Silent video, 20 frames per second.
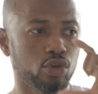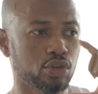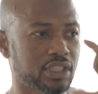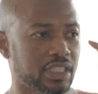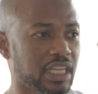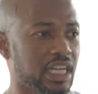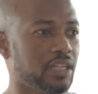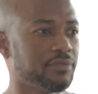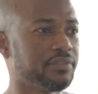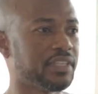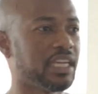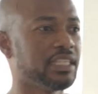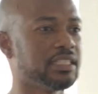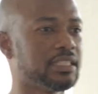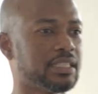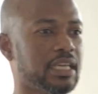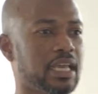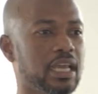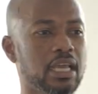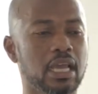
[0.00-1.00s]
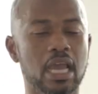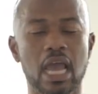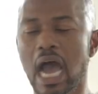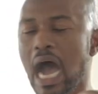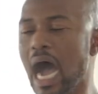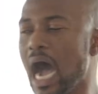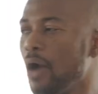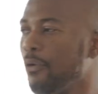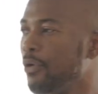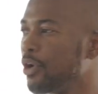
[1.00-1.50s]
yourselves and say,
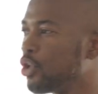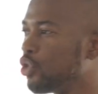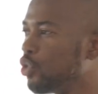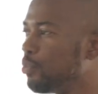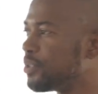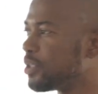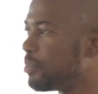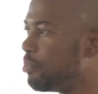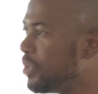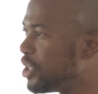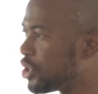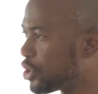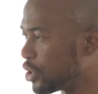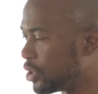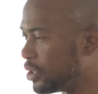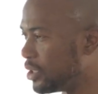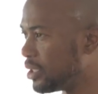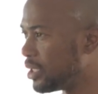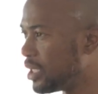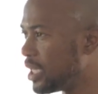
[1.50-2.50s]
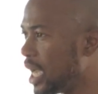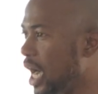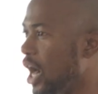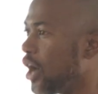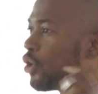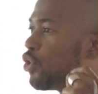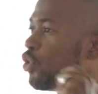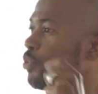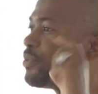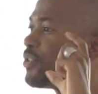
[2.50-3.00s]
our group's mission,
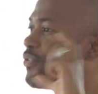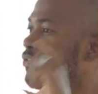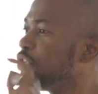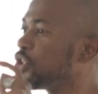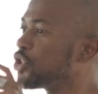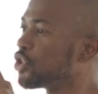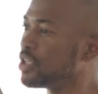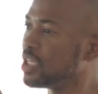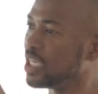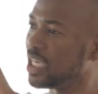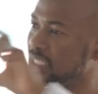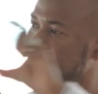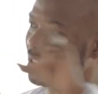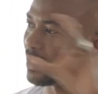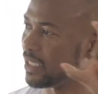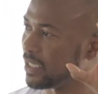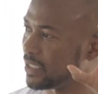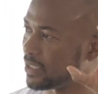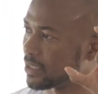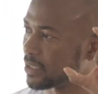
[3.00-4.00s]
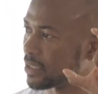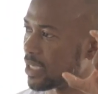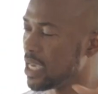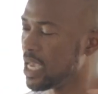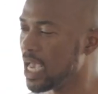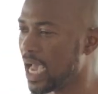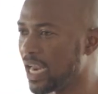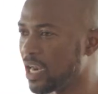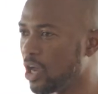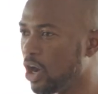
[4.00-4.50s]
our group's vision is this,
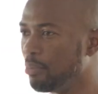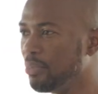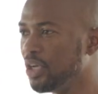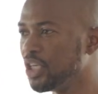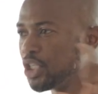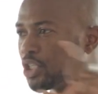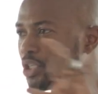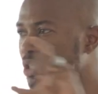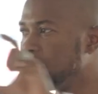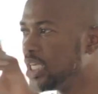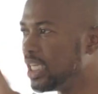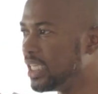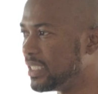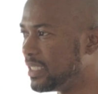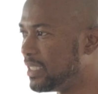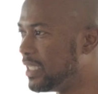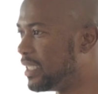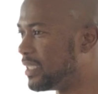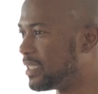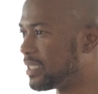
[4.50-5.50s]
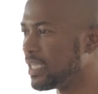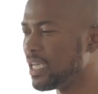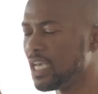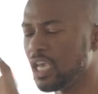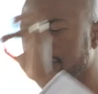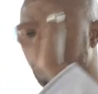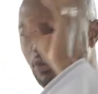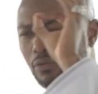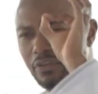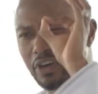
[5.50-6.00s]
and our mission is this?
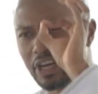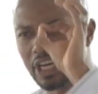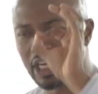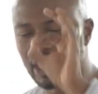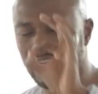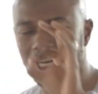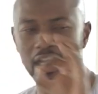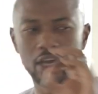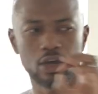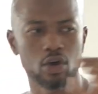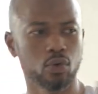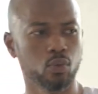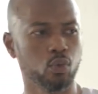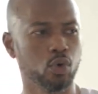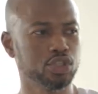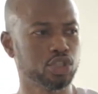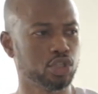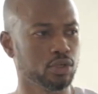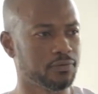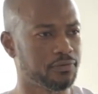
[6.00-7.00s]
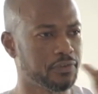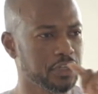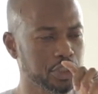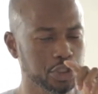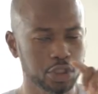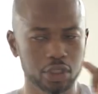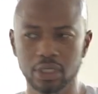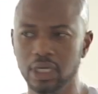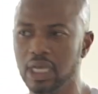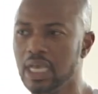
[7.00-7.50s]
If you're very clear on what your
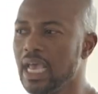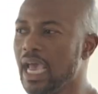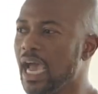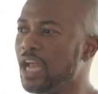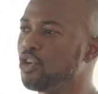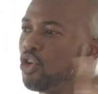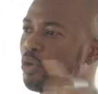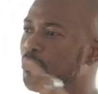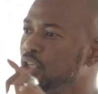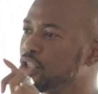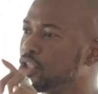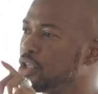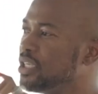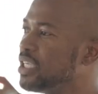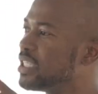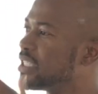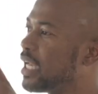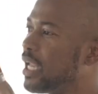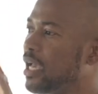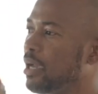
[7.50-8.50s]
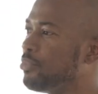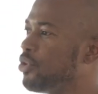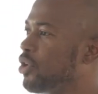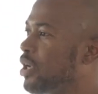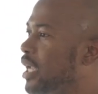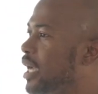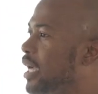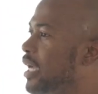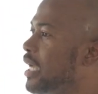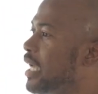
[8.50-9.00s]
vision and your mission is,
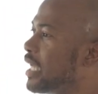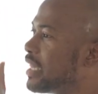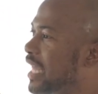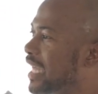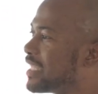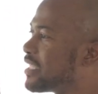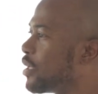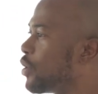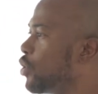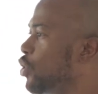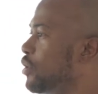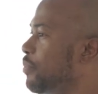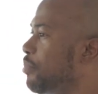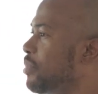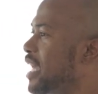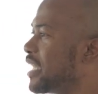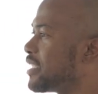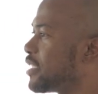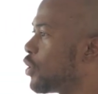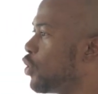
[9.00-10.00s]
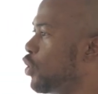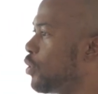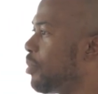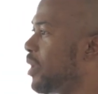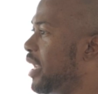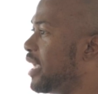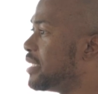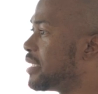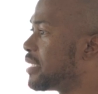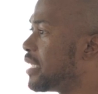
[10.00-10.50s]
alhamdulillah, that's a good, that's a good
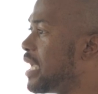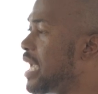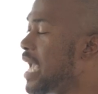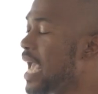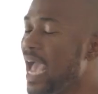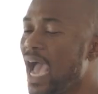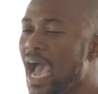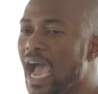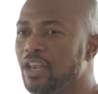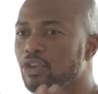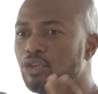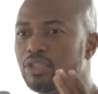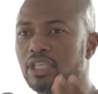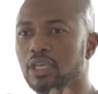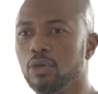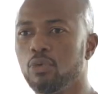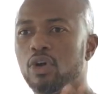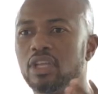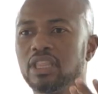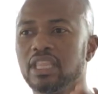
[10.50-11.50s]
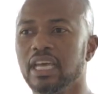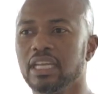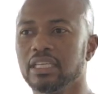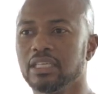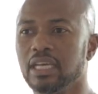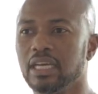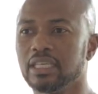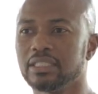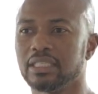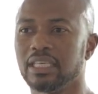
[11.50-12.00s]
place. And you see what
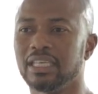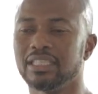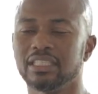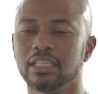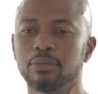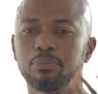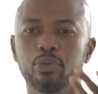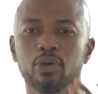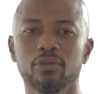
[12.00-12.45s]
that does is it